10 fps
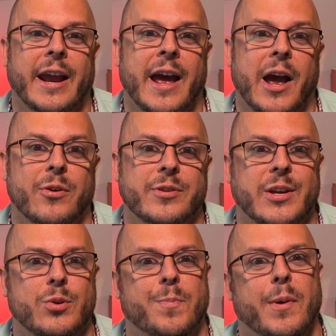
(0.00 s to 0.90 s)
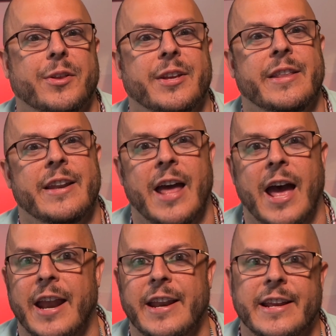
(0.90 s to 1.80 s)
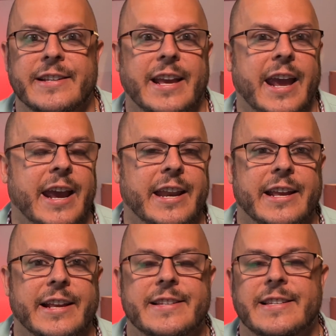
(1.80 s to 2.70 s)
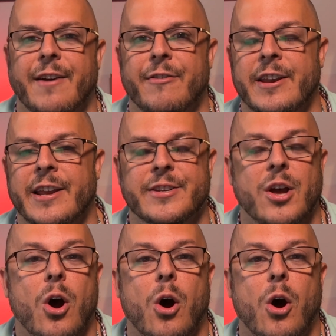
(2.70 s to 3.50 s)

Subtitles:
a house that was built in the 90s, 80s, 70s,